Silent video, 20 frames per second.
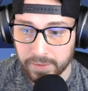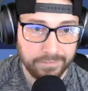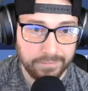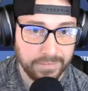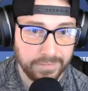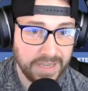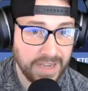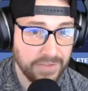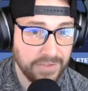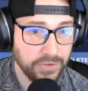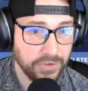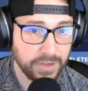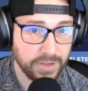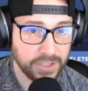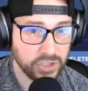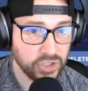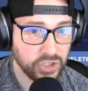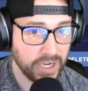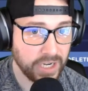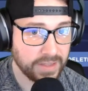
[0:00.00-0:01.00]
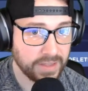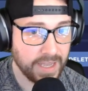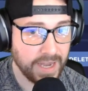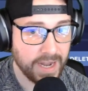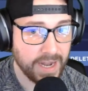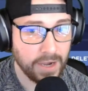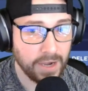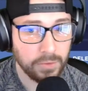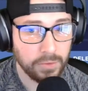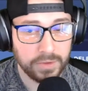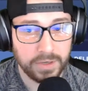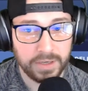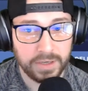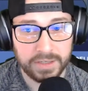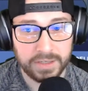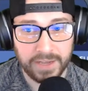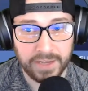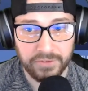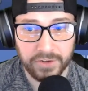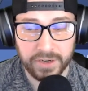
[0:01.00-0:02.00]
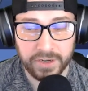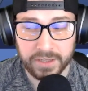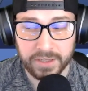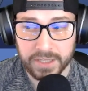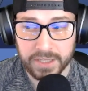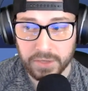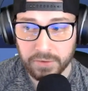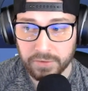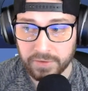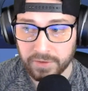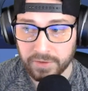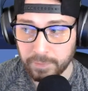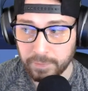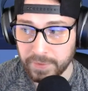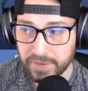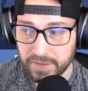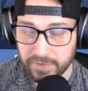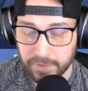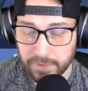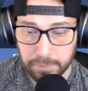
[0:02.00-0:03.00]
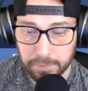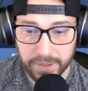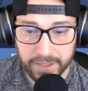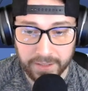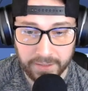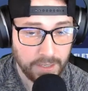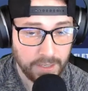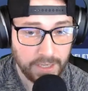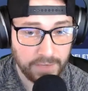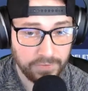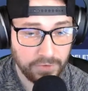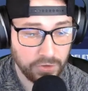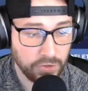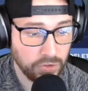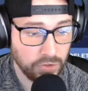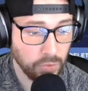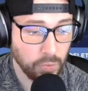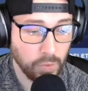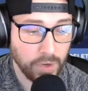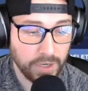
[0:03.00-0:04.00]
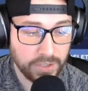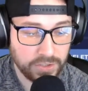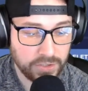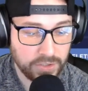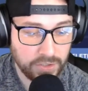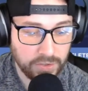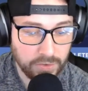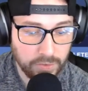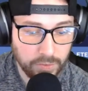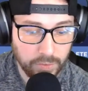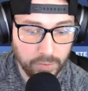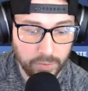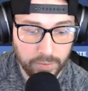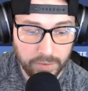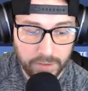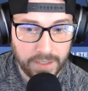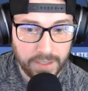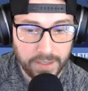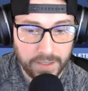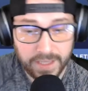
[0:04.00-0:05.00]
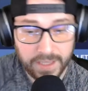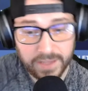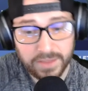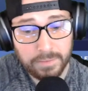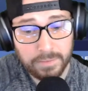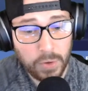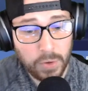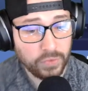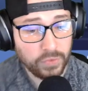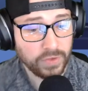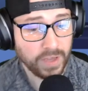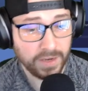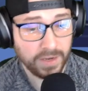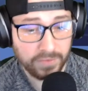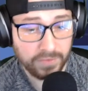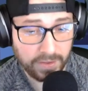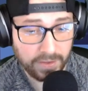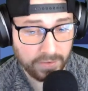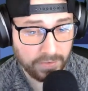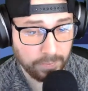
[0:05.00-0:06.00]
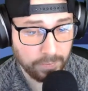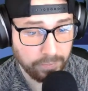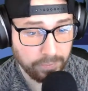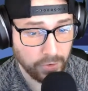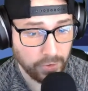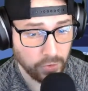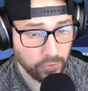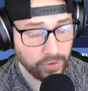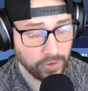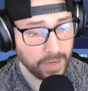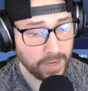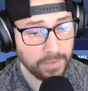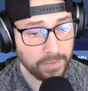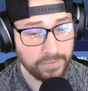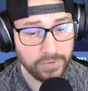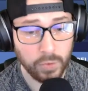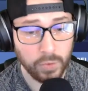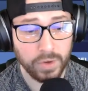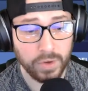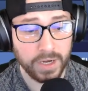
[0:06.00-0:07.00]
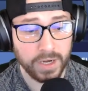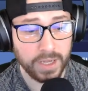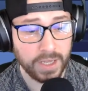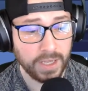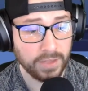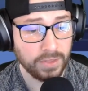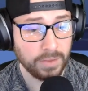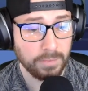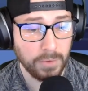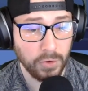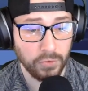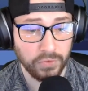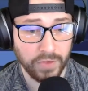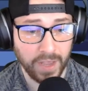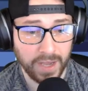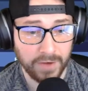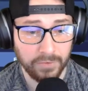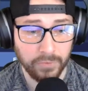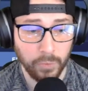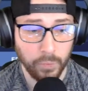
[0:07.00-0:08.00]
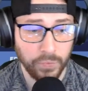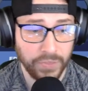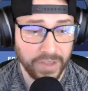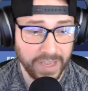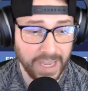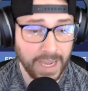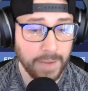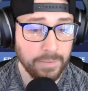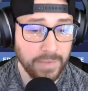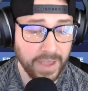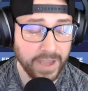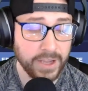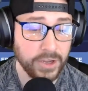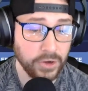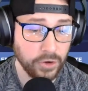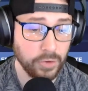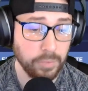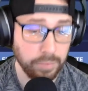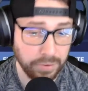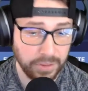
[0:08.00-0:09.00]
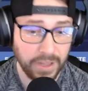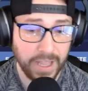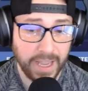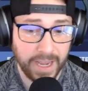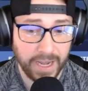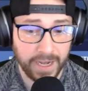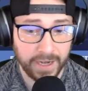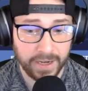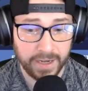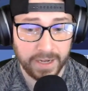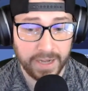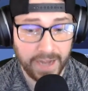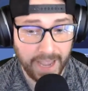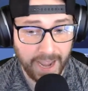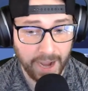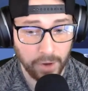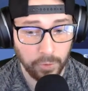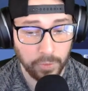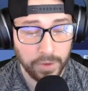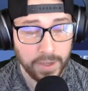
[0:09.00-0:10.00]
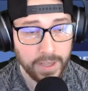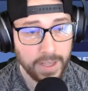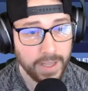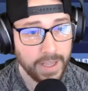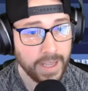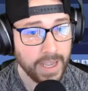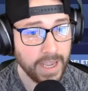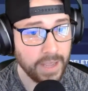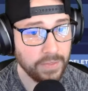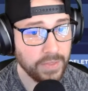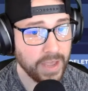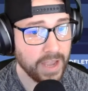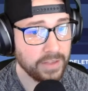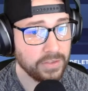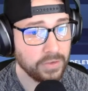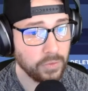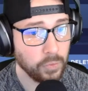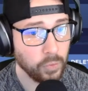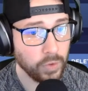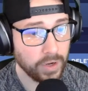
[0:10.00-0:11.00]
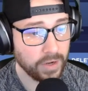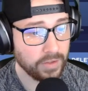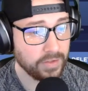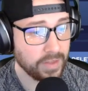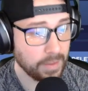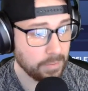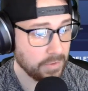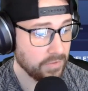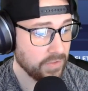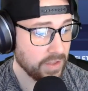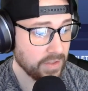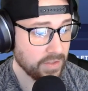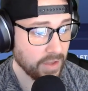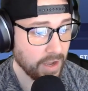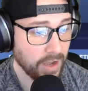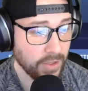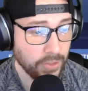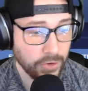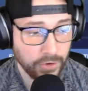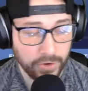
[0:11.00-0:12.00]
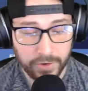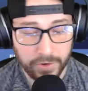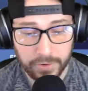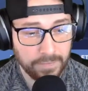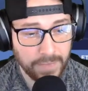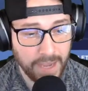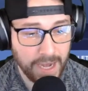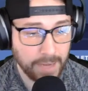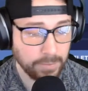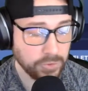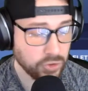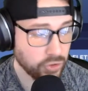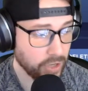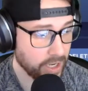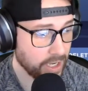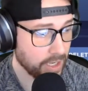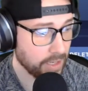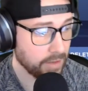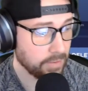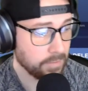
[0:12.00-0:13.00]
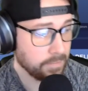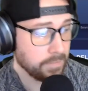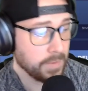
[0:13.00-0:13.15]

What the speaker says: definitely check that out. Definitely use a specific playlist if you do want to get the most out of this program, if you want to get the most out of the game that you're playing now. And that's what some of these other aim training